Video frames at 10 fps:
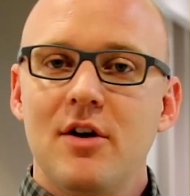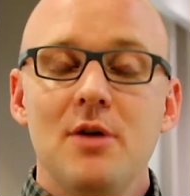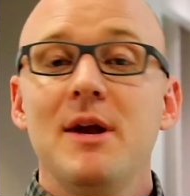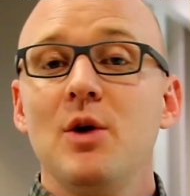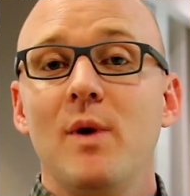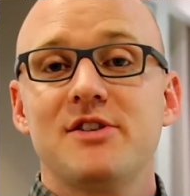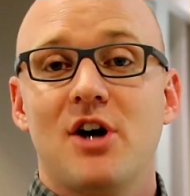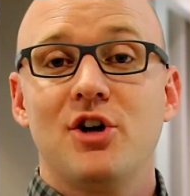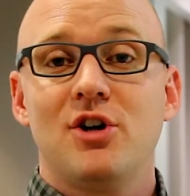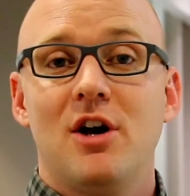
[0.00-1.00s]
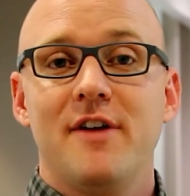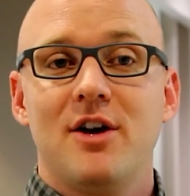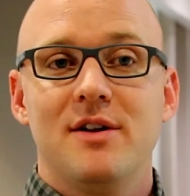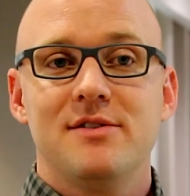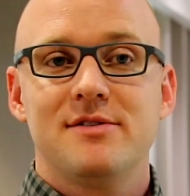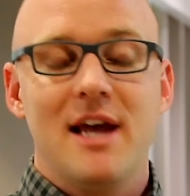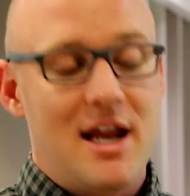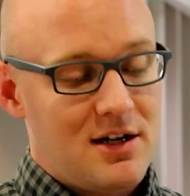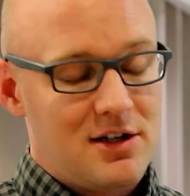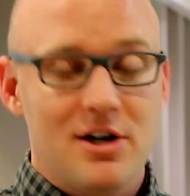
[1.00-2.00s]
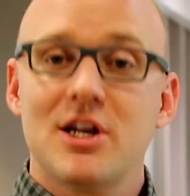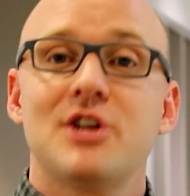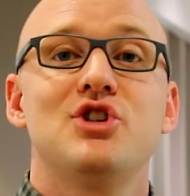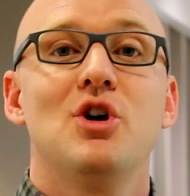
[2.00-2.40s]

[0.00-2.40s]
There are many ways to honor our veterans, and Claritas